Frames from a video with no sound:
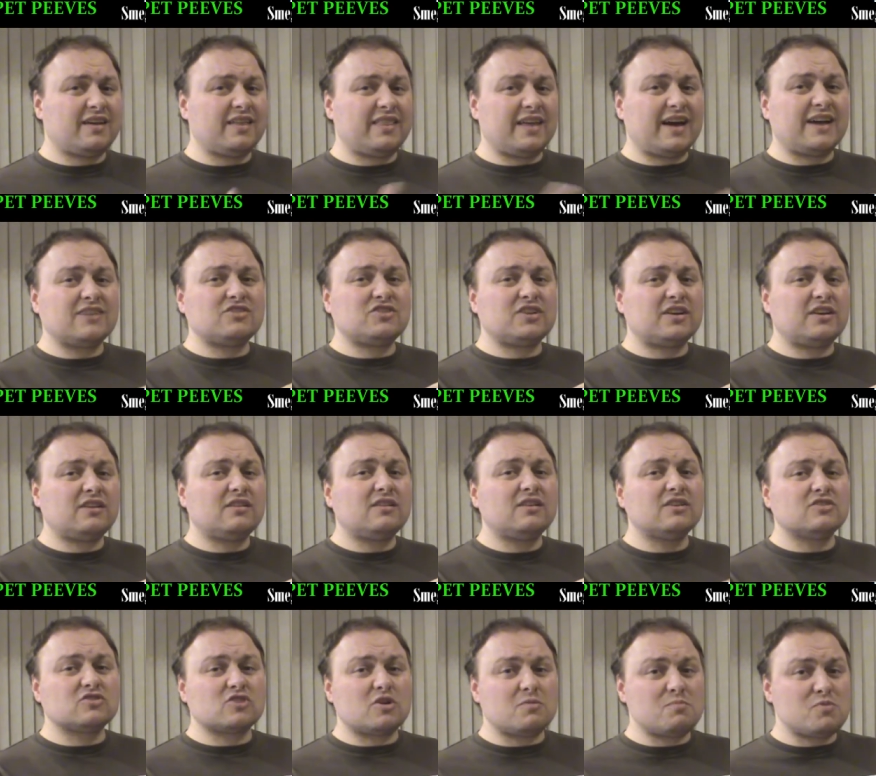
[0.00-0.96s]
that that channel
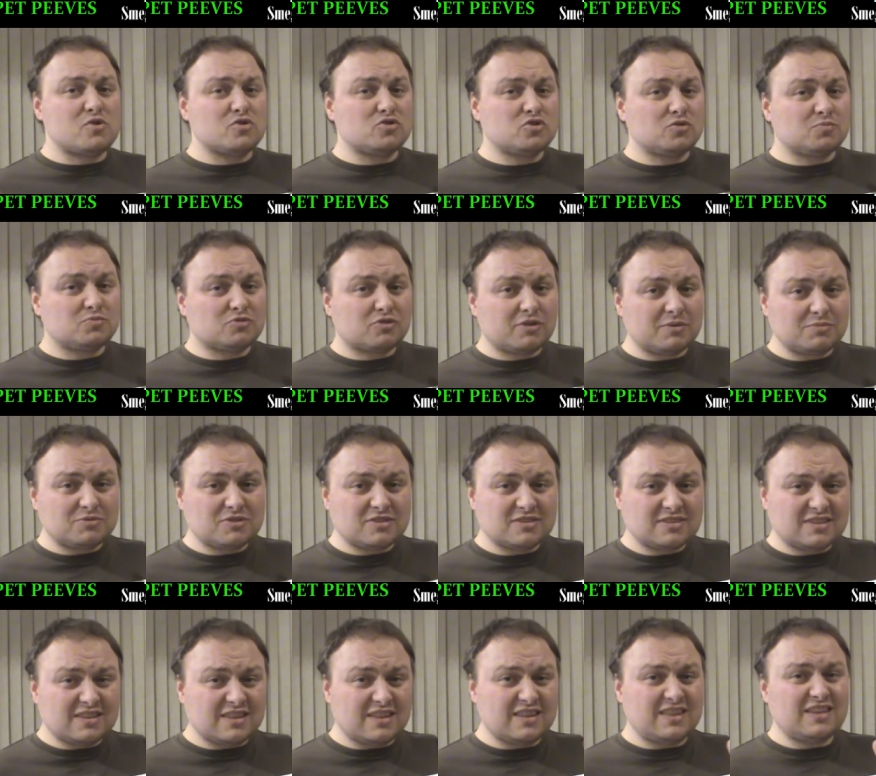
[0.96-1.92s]
has got more
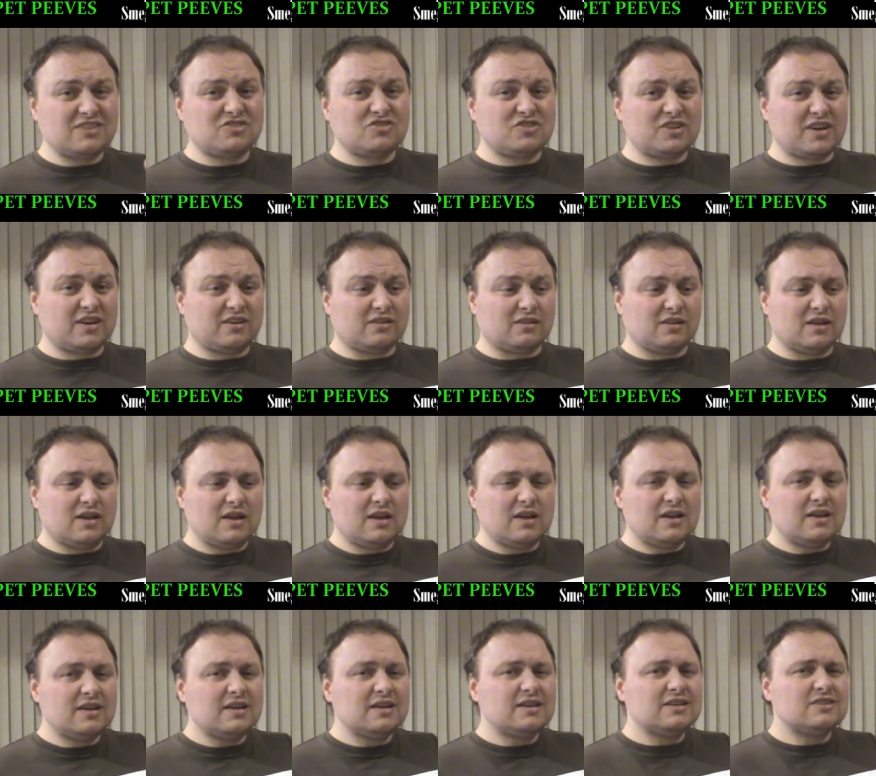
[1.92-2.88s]
subscriptions than this channel.
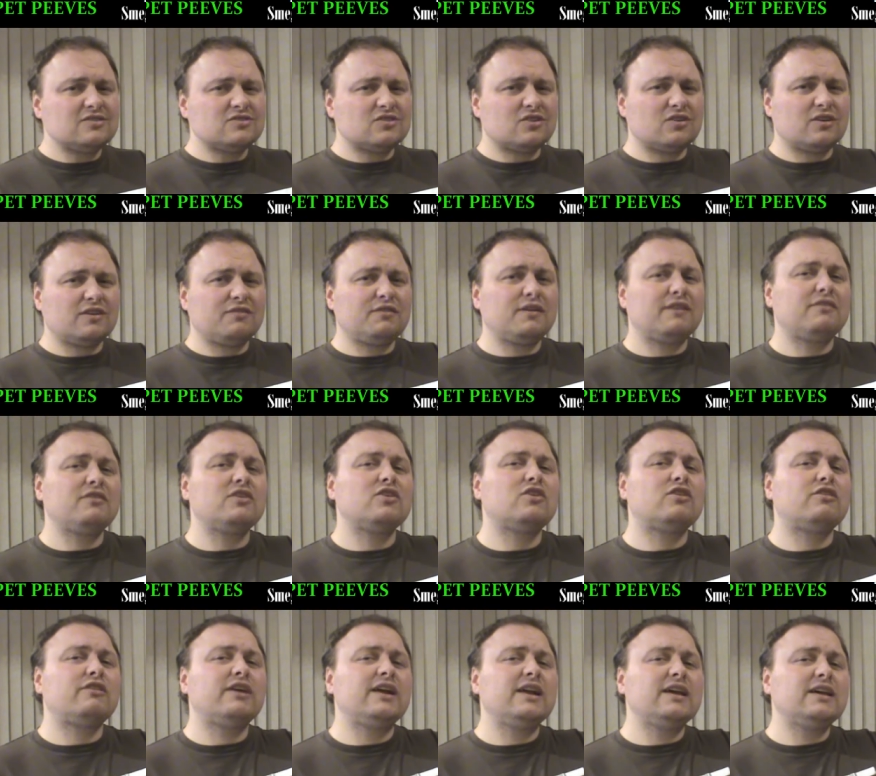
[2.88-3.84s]
So if you haven't
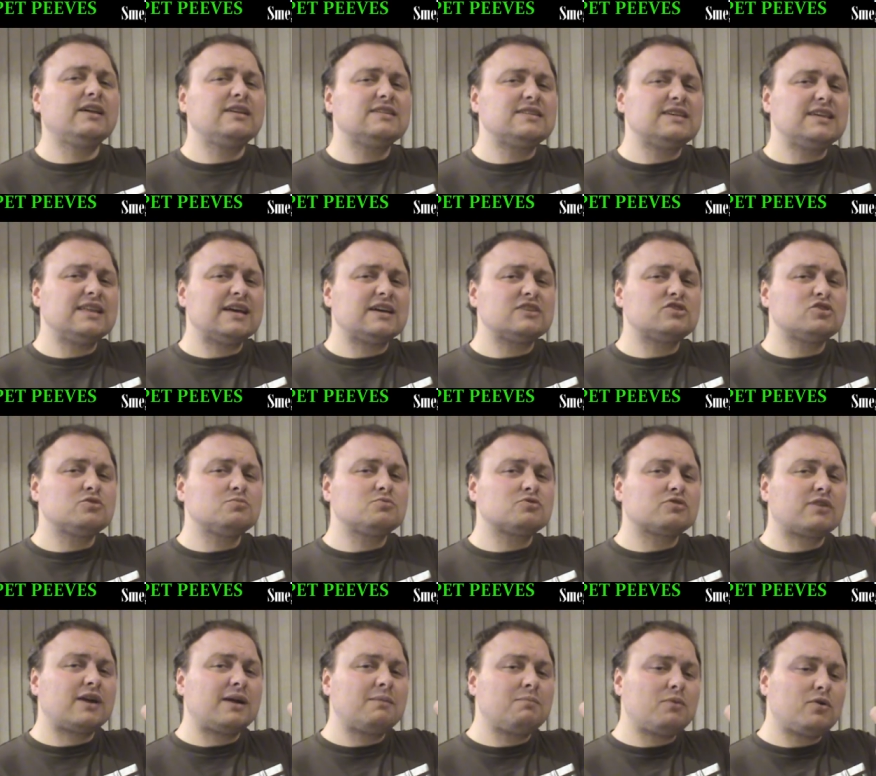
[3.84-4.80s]
already, see that
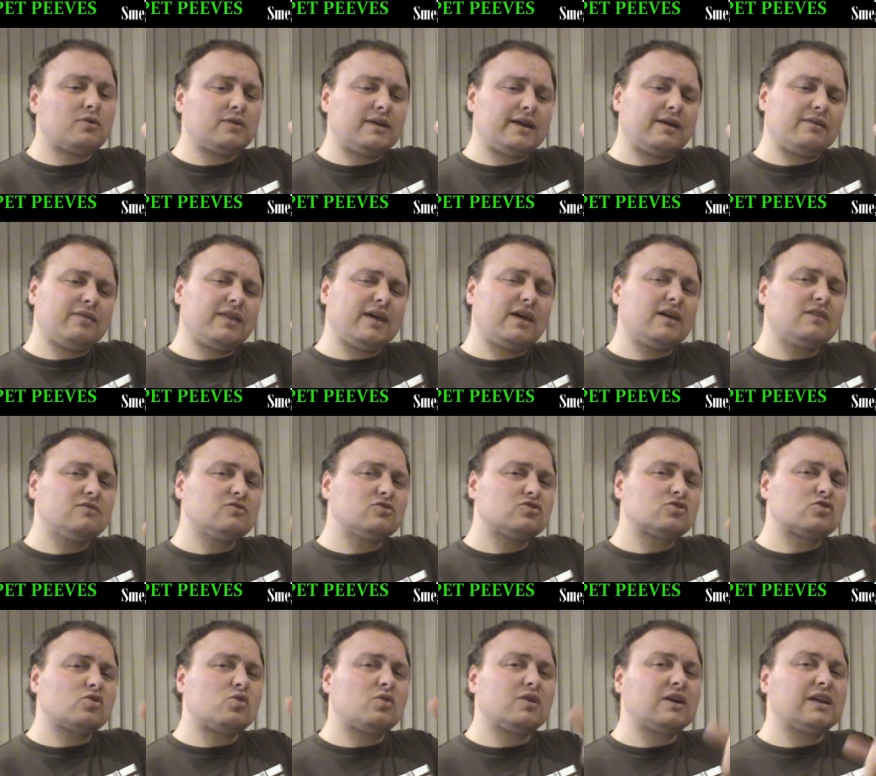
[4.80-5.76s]
subscribe button down there?
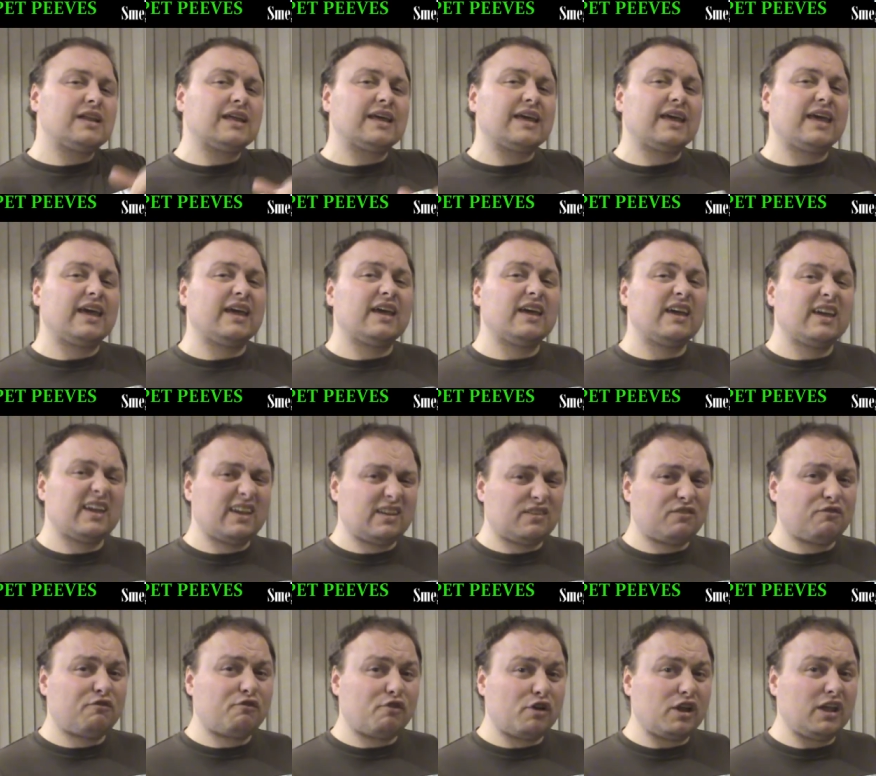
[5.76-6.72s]
Just go and click it, it's
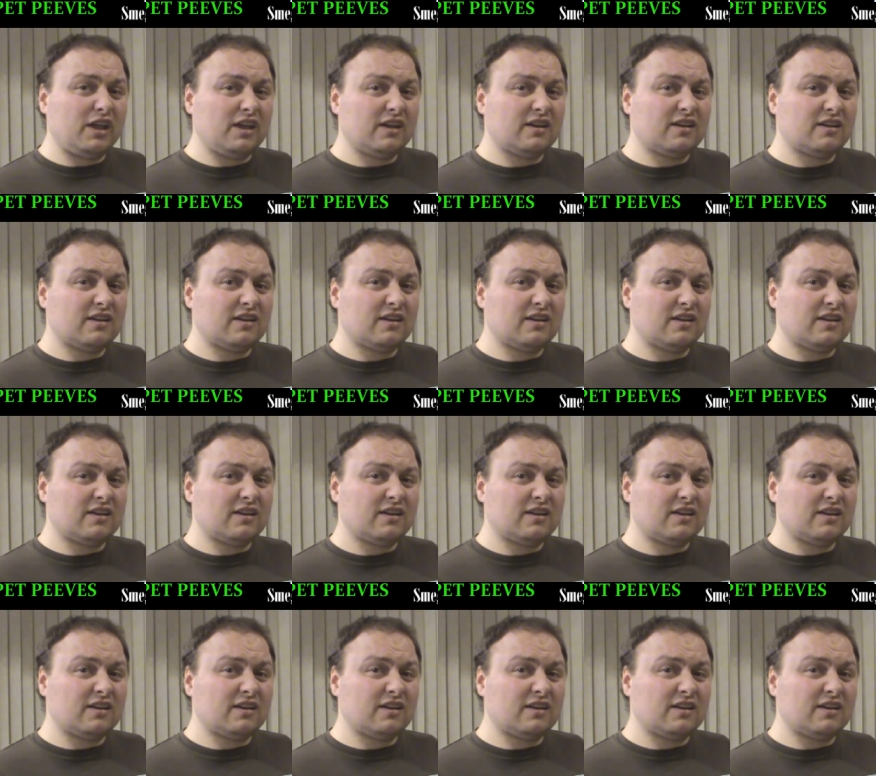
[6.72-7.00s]
free.